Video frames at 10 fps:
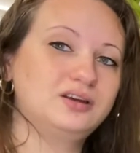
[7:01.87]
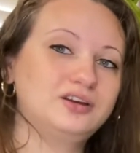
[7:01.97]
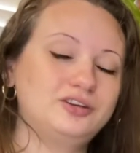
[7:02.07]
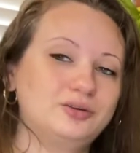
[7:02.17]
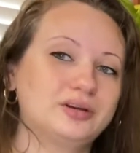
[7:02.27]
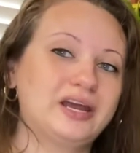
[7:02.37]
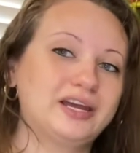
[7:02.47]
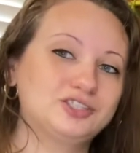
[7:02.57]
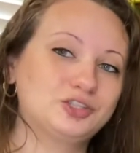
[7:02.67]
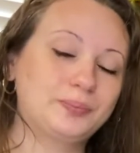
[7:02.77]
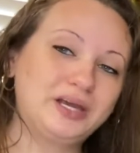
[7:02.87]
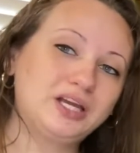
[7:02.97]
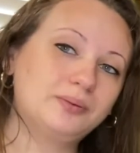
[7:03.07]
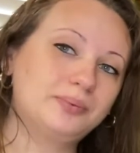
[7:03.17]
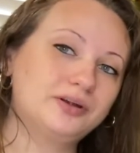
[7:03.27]
you could add your
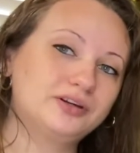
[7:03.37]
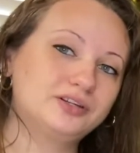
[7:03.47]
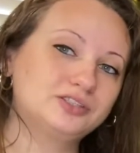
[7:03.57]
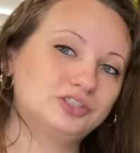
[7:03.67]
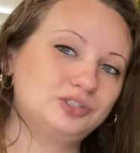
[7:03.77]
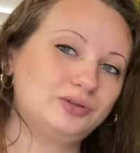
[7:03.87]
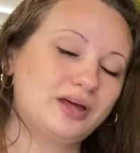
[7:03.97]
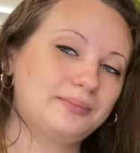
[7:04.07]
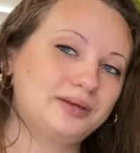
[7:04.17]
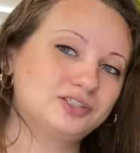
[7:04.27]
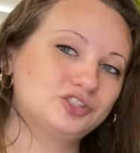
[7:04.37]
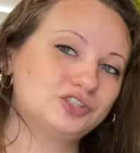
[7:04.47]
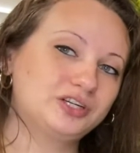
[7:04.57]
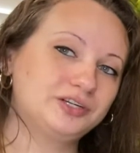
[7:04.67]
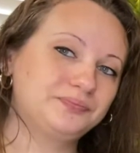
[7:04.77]
peanut butter to that
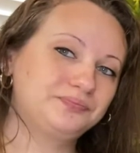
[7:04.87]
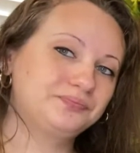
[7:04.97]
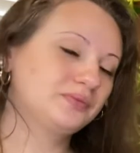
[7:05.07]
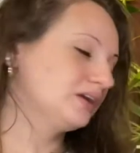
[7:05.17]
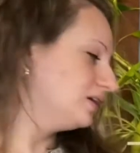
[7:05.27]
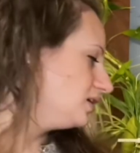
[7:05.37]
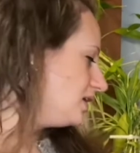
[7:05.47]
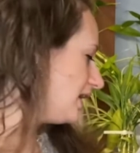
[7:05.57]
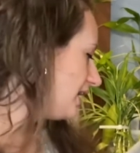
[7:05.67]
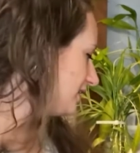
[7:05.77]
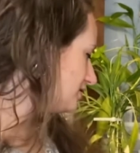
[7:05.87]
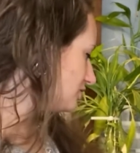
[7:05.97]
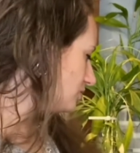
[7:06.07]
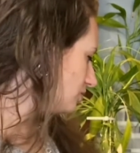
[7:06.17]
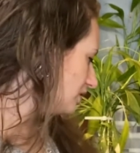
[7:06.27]
mixture, and
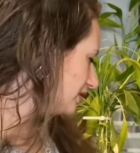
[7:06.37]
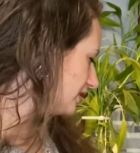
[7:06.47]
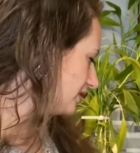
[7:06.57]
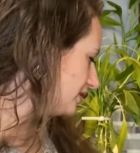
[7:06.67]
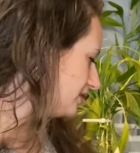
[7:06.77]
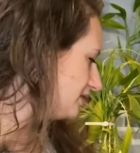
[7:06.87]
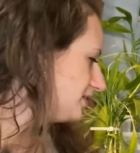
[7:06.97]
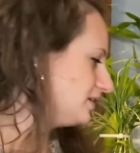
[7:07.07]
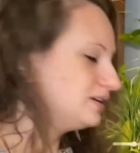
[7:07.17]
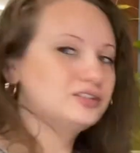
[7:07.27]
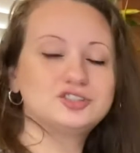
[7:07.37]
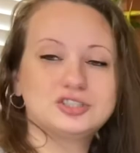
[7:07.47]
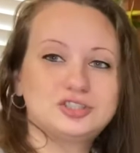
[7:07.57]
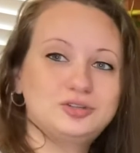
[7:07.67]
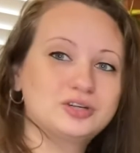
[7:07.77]
or
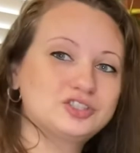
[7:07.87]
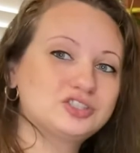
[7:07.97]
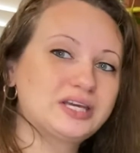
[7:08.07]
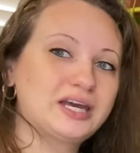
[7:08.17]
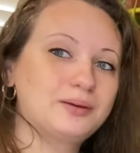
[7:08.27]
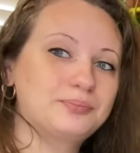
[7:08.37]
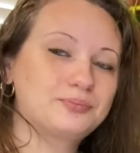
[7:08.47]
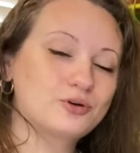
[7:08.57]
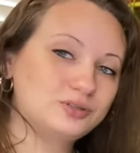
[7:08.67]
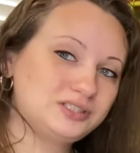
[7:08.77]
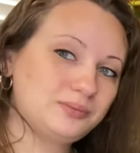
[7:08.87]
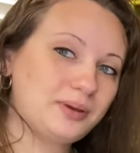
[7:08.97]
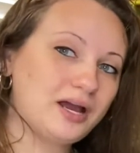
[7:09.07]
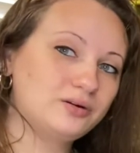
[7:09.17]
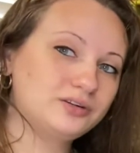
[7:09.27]
you could just add protein
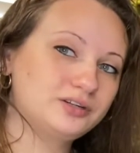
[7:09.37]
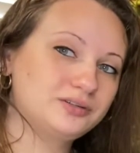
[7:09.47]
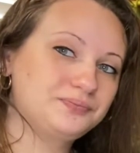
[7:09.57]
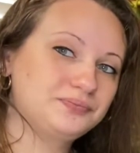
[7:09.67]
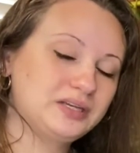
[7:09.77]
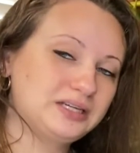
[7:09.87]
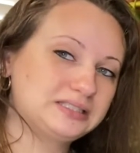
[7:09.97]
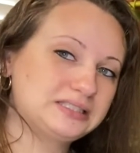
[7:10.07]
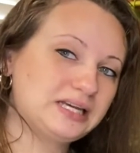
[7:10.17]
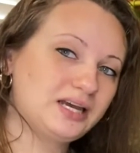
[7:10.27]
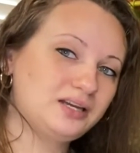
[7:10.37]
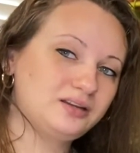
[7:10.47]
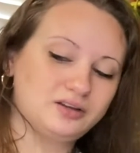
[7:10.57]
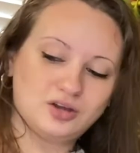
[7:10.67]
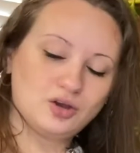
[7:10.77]
powder instead,
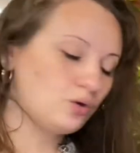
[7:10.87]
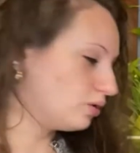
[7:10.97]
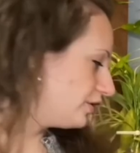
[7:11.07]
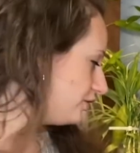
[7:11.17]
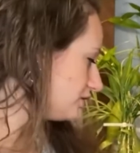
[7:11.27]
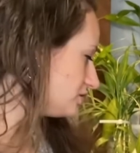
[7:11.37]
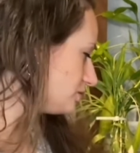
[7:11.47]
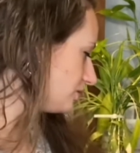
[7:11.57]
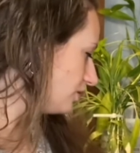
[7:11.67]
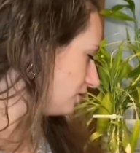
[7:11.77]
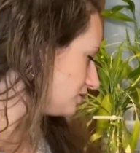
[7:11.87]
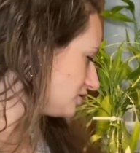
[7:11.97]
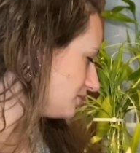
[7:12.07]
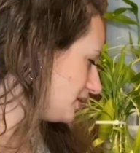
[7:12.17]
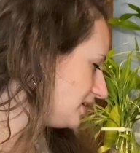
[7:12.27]
or you could do the
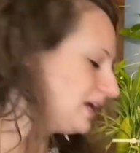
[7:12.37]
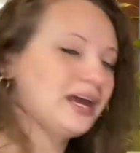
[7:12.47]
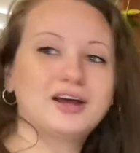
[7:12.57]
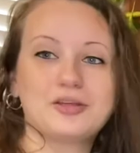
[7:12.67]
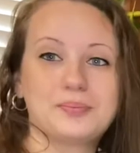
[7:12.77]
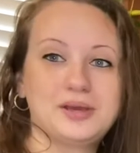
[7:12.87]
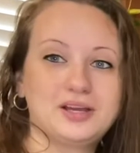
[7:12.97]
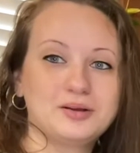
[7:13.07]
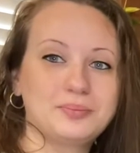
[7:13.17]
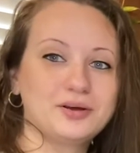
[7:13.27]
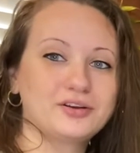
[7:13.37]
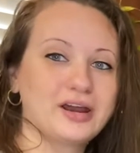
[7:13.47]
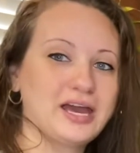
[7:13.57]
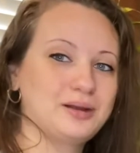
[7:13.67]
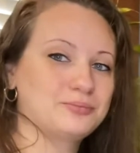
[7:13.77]
ultimate, add the peanut butter
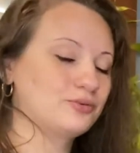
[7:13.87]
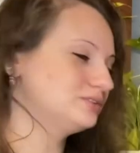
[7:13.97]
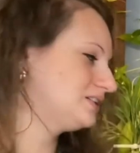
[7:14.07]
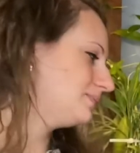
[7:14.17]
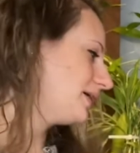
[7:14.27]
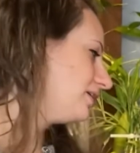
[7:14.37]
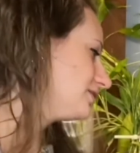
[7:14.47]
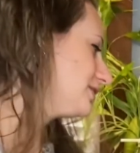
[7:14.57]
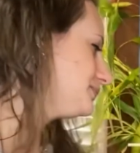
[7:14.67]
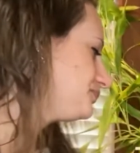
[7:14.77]
and protein powder.